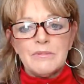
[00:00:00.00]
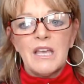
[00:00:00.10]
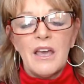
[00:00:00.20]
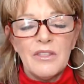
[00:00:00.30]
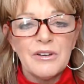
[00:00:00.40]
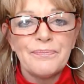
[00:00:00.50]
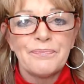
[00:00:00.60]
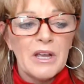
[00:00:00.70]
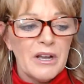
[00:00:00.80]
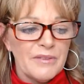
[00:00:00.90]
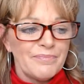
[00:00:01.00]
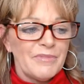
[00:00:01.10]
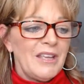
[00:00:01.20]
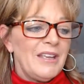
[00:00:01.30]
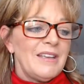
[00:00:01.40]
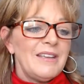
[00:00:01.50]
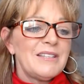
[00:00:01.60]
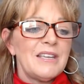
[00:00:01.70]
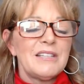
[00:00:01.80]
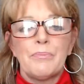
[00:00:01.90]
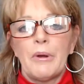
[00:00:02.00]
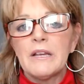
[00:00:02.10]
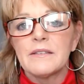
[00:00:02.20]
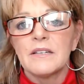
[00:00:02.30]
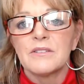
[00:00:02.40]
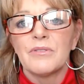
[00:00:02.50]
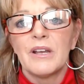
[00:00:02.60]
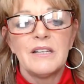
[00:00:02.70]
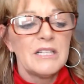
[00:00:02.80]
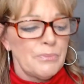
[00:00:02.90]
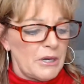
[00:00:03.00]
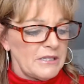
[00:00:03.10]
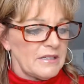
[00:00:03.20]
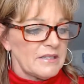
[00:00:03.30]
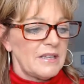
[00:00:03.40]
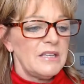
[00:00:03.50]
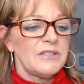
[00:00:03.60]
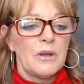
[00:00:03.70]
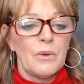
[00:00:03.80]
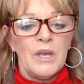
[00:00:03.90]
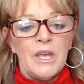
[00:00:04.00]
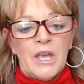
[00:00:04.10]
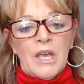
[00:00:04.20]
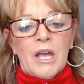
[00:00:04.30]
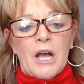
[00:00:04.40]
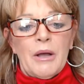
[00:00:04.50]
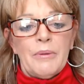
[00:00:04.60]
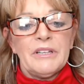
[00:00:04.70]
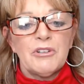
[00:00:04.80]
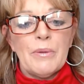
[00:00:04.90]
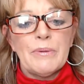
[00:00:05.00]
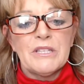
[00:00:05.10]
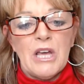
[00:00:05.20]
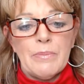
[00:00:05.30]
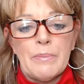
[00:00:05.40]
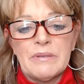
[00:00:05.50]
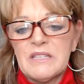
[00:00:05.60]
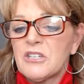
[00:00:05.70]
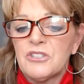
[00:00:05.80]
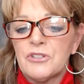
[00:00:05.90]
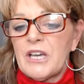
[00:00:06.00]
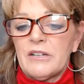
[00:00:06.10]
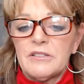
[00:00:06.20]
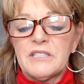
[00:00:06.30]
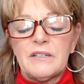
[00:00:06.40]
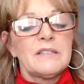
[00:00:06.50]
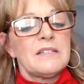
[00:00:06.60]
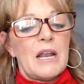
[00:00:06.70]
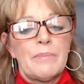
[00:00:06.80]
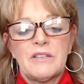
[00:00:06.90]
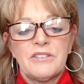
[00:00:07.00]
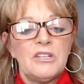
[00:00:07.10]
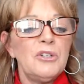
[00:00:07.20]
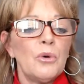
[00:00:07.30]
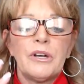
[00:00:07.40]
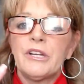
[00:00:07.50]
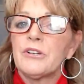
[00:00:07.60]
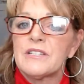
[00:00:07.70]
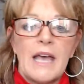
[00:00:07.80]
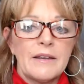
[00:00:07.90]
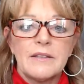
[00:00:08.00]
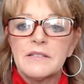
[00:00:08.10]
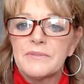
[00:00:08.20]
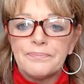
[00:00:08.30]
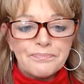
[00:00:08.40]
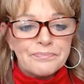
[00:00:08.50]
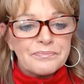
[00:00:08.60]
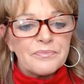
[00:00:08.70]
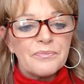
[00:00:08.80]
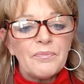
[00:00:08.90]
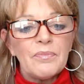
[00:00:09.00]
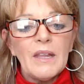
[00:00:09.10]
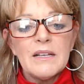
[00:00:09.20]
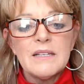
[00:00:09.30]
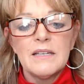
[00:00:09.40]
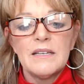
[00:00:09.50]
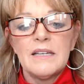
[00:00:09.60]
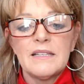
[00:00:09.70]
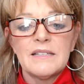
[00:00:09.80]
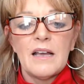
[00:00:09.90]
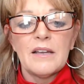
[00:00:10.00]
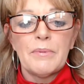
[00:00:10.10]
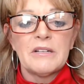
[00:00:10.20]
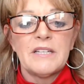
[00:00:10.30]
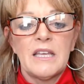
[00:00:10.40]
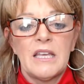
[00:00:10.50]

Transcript: together, it's priceless, right? It's priceless. And so leadership is not about positions or titles. It's not about seniority or status. And it's not about